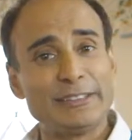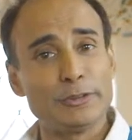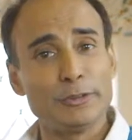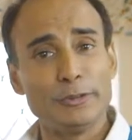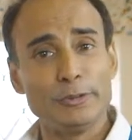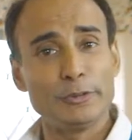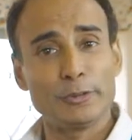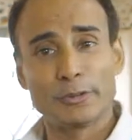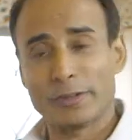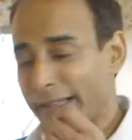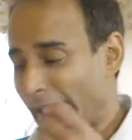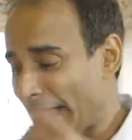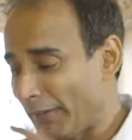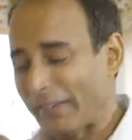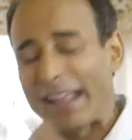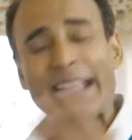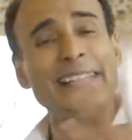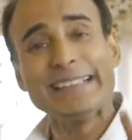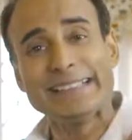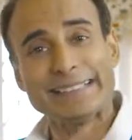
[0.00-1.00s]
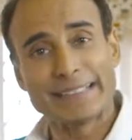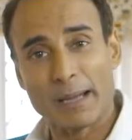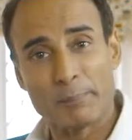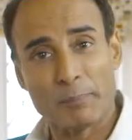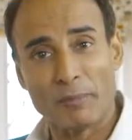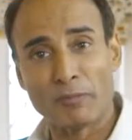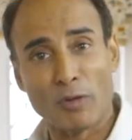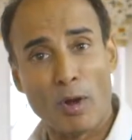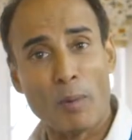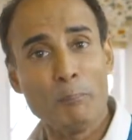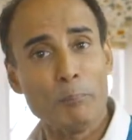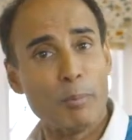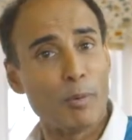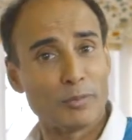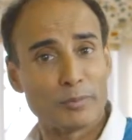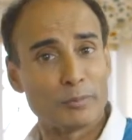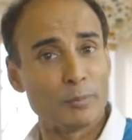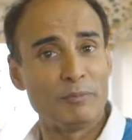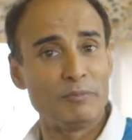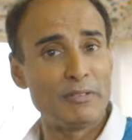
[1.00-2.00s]
do. You can have any type of
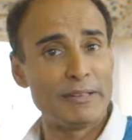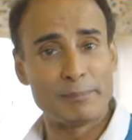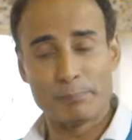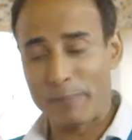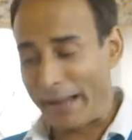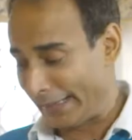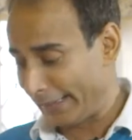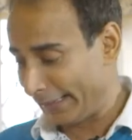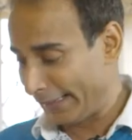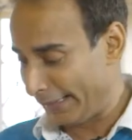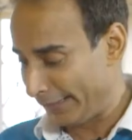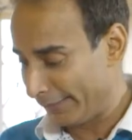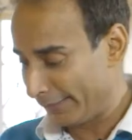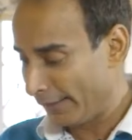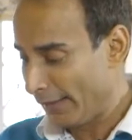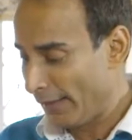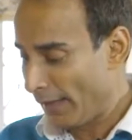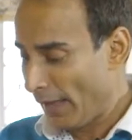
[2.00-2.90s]
compote with these pancakes,